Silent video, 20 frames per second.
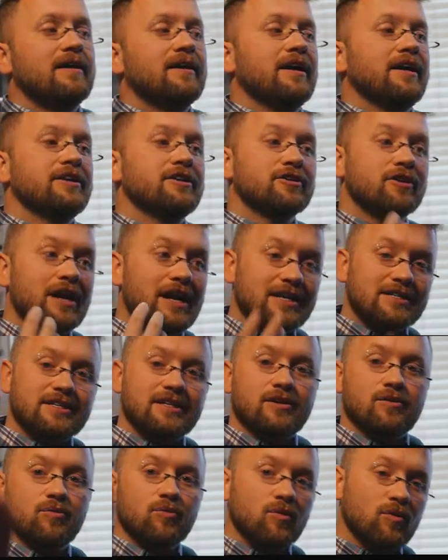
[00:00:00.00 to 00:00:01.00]
And you're
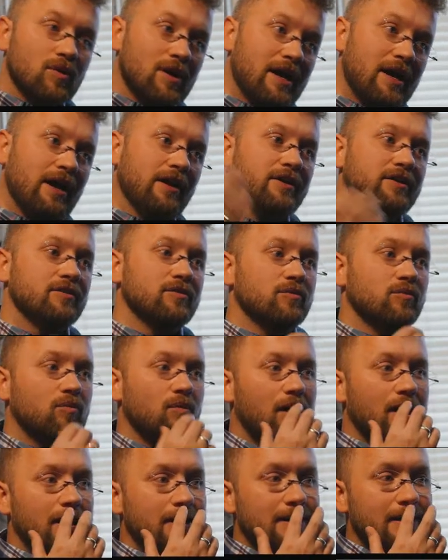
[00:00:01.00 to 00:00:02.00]
asking, well,
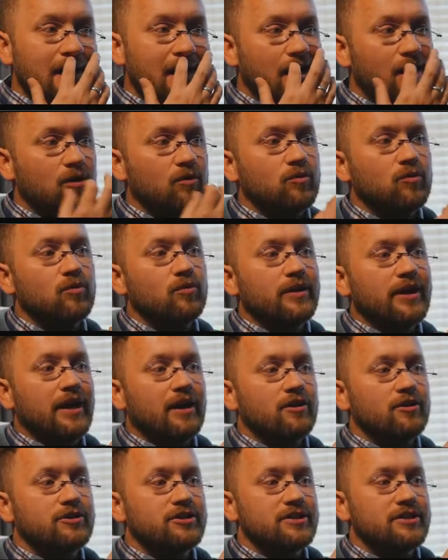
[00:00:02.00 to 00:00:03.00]
why now? Well, we had
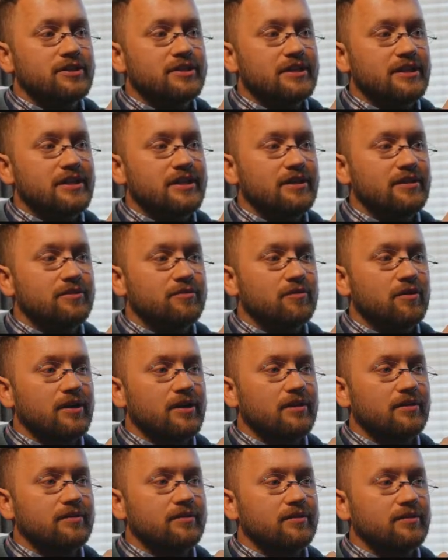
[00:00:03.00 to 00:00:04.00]
our teeth,
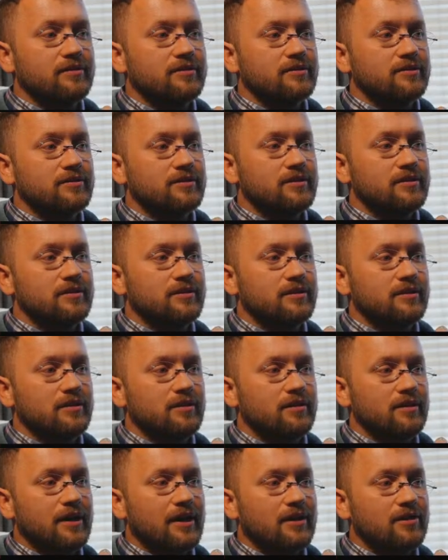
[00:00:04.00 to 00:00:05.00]
right?
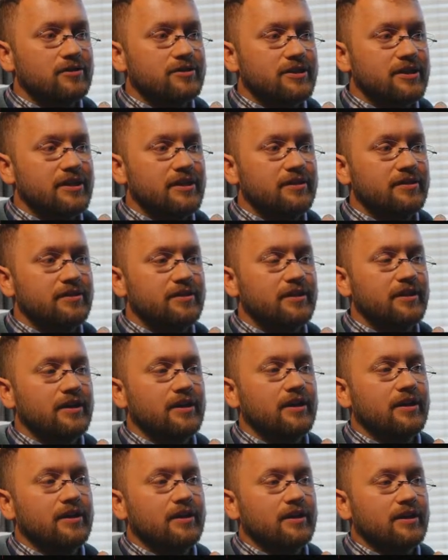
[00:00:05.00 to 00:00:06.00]
Had our teeth
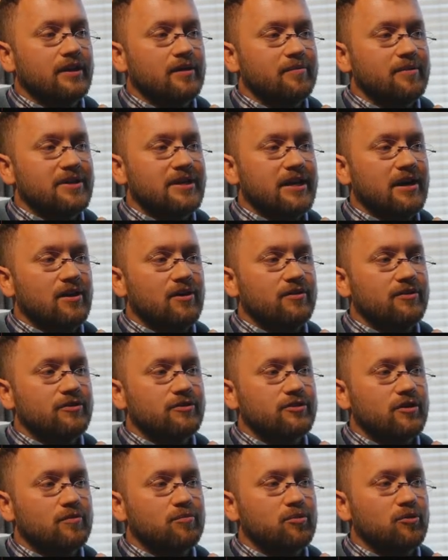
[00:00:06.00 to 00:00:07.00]
coming down.
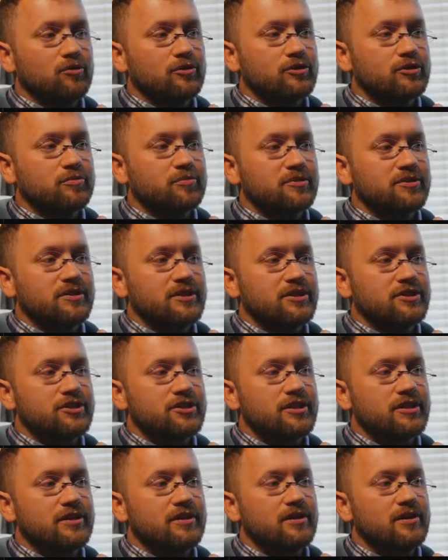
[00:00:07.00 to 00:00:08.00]
There's our bullish
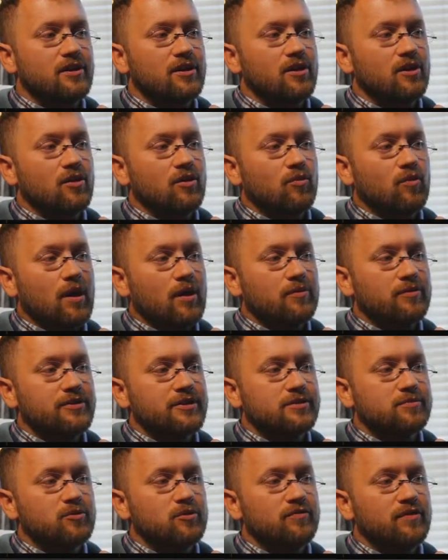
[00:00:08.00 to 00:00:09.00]
position. Why would
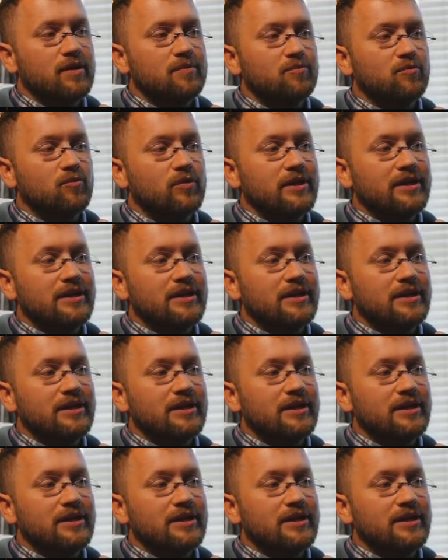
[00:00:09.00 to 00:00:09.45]
this move up? We